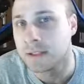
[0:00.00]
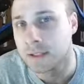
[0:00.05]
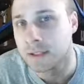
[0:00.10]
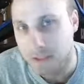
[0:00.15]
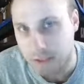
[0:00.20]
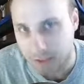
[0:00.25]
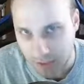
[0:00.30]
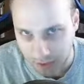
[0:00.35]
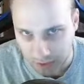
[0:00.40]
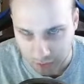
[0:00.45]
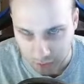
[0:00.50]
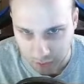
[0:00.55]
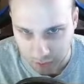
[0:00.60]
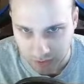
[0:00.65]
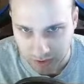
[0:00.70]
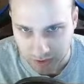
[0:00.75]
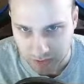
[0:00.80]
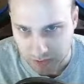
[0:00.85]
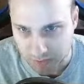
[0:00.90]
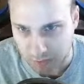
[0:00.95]
I do
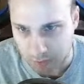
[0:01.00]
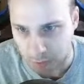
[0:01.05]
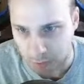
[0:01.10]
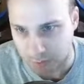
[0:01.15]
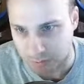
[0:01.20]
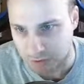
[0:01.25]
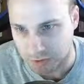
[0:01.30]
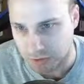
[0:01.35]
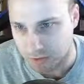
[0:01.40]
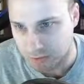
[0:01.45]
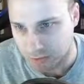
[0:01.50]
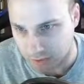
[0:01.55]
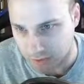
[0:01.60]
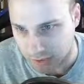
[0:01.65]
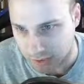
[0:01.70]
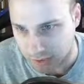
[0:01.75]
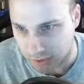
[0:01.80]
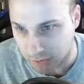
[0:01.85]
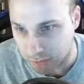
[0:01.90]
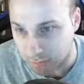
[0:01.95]
pay a subscription, so
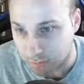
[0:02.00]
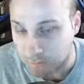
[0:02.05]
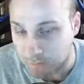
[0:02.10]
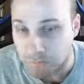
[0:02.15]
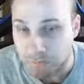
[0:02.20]
thank you.